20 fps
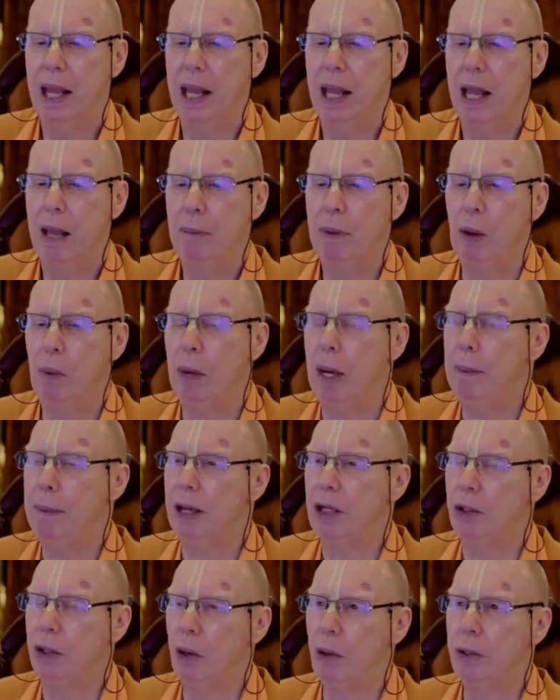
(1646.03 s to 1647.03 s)
but we
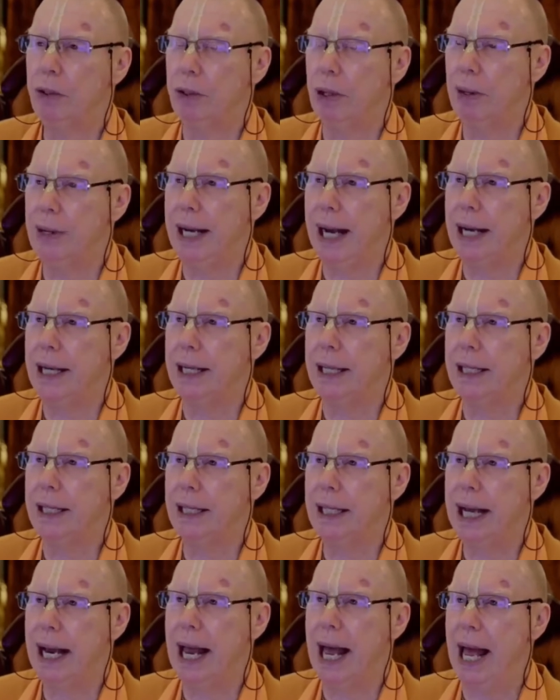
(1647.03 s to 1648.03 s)
must also get a
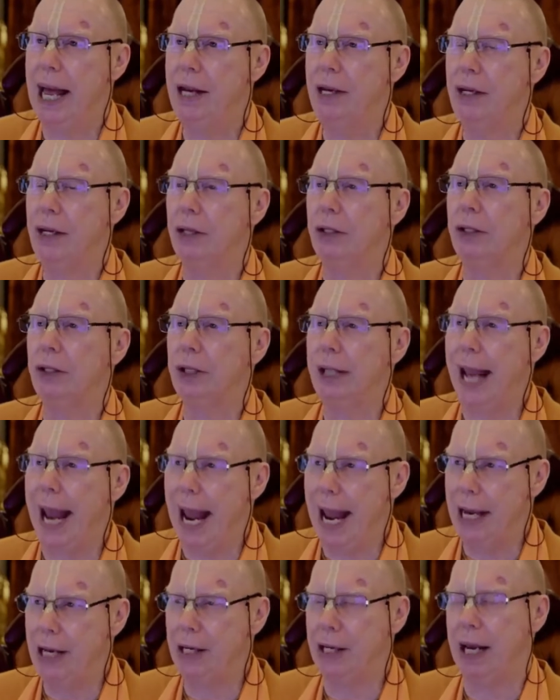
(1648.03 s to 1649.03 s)
clear
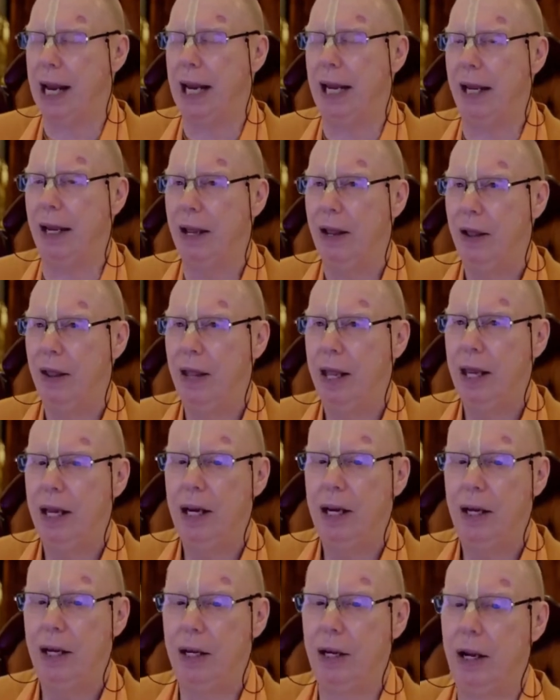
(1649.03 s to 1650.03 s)
understanding.
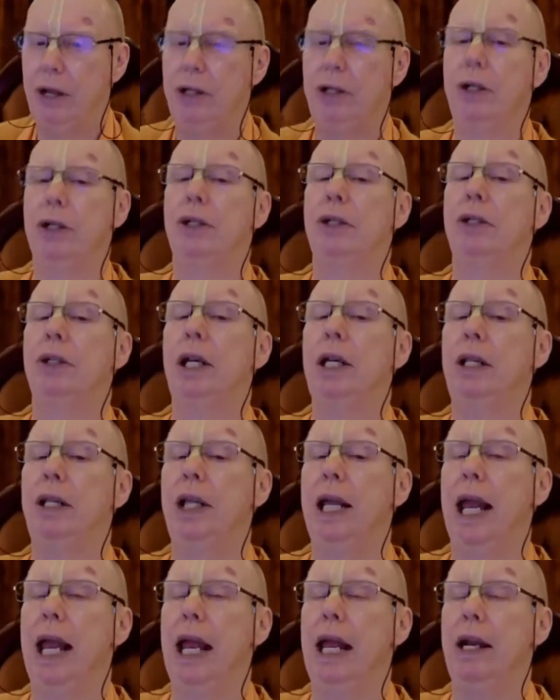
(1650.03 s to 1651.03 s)
You don't just sit
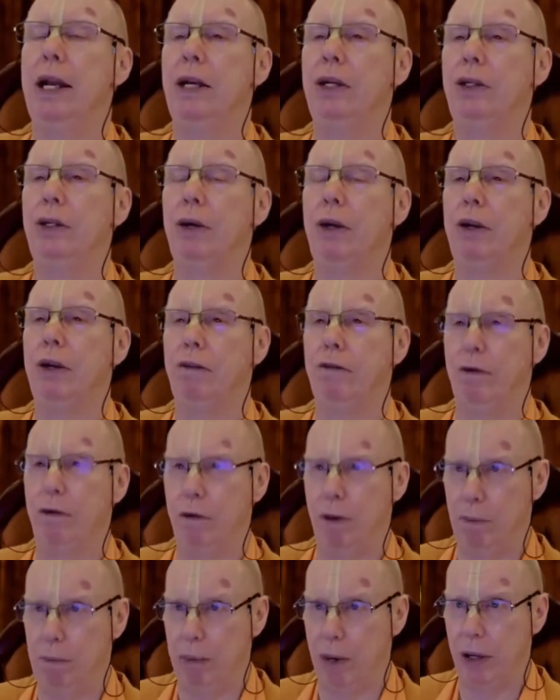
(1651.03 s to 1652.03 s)
there in a sort of
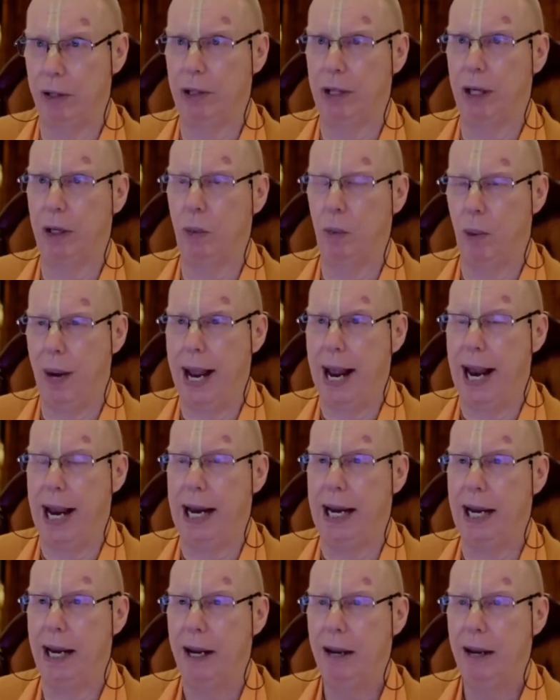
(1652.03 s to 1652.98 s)
robotic way,